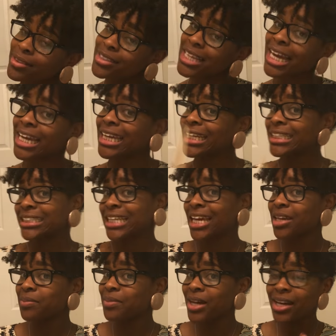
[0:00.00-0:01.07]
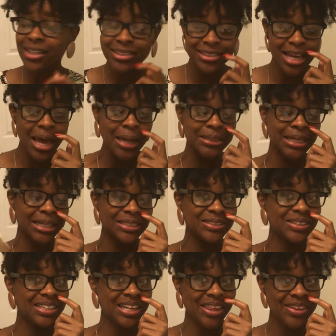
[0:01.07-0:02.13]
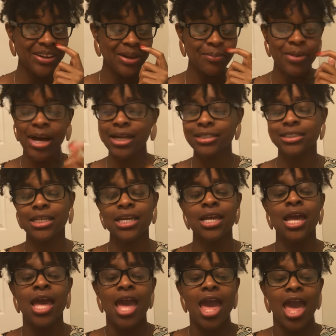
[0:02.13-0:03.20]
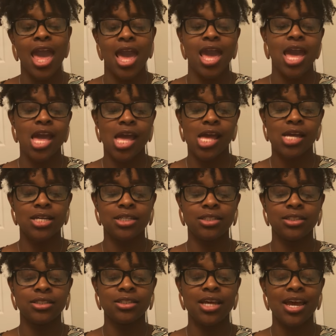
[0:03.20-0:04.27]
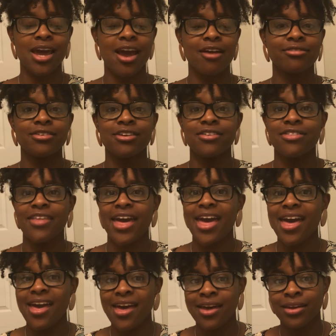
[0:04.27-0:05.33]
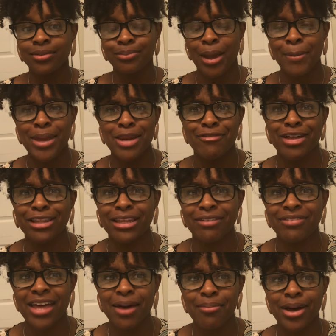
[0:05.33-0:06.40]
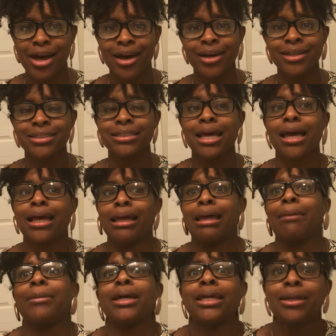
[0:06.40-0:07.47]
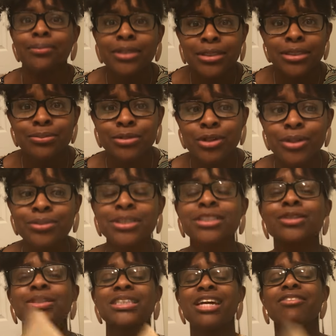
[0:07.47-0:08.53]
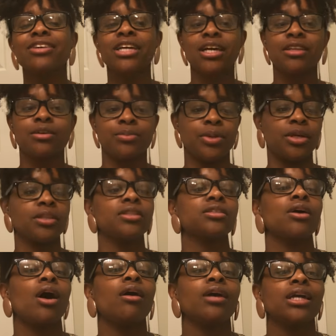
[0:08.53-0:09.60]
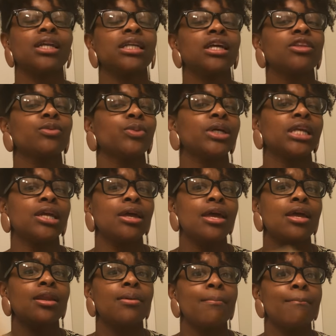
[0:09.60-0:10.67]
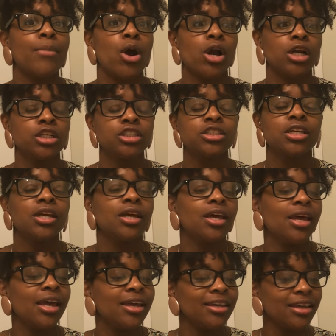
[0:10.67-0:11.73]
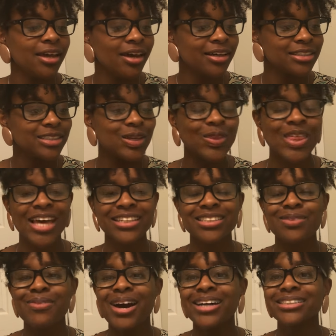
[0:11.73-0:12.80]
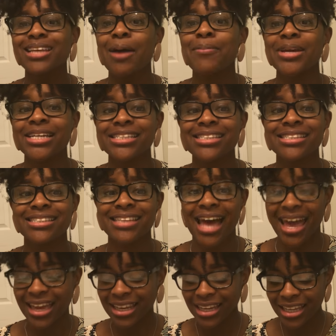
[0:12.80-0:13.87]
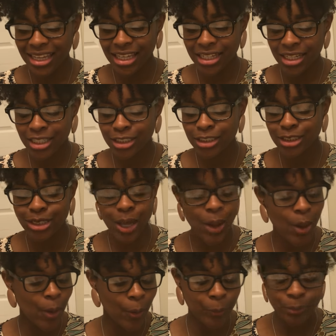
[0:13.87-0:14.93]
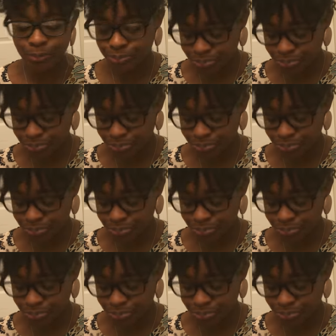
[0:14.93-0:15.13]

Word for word: so I can get a second box, so I can do another unboxing. And after that, I mean, if I love that box, I'm gonna keep the subscription. So it's every other month, so I'll get another one in March. Yeah, so that's the box. I'm excited. So